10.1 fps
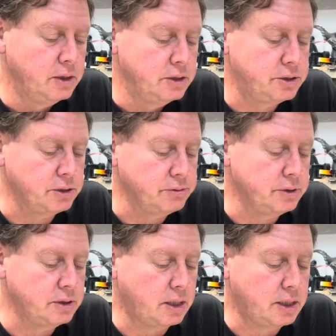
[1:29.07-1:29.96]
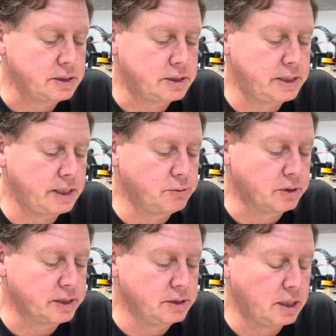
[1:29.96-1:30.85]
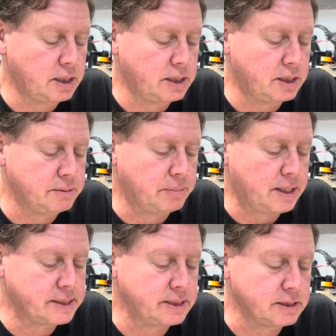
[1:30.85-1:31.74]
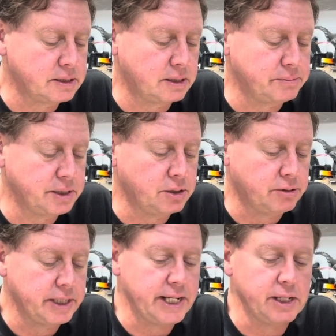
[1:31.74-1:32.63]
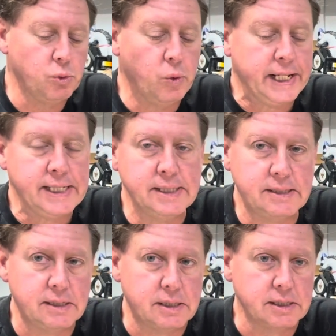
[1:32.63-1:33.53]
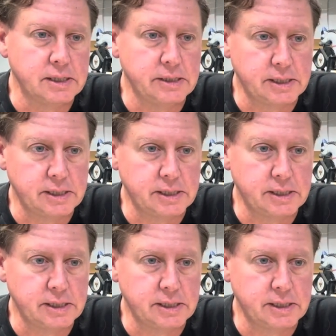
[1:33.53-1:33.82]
So today we're unboxing something called a Wingsung.